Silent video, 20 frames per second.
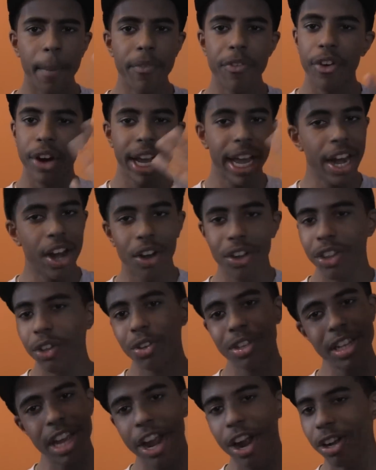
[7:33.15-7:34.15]
Forget all
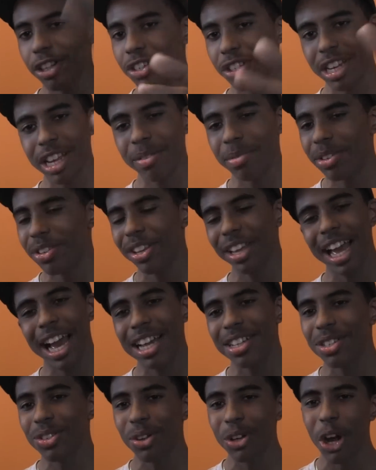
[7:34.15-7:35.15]
those character names, you
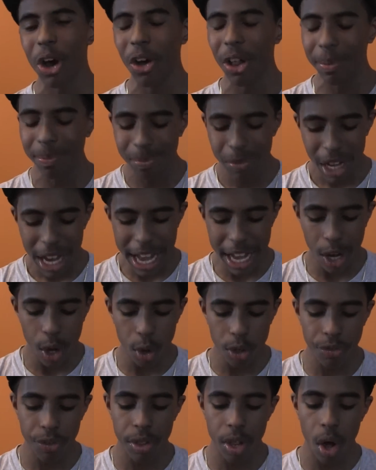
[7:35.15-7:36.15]
guys don't know. It
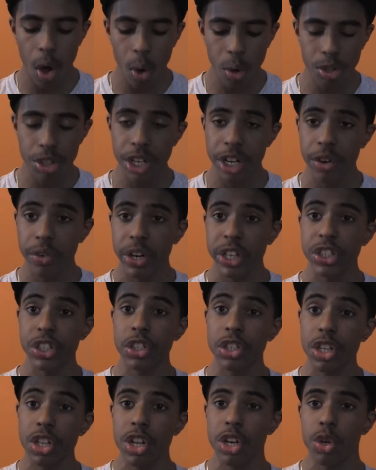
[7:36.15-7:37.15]
goes from the old
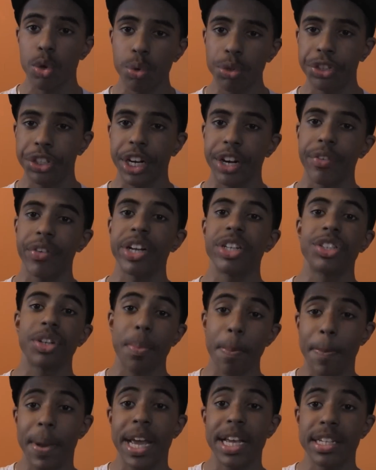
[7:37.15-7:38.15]
generation to the new
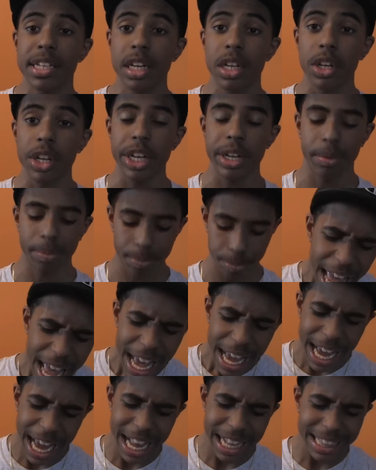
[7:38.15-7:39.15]
generation, basically.
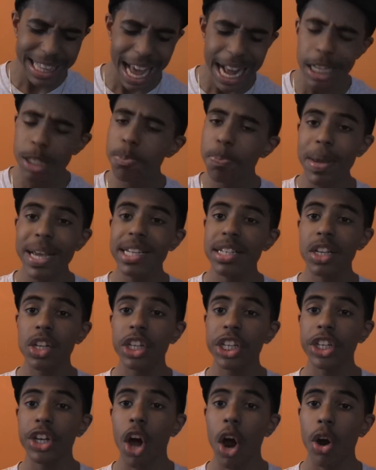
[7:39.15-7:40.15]
And that's
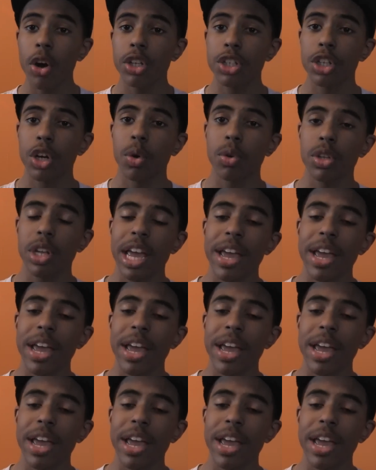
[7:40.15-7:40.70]
basically Naruto.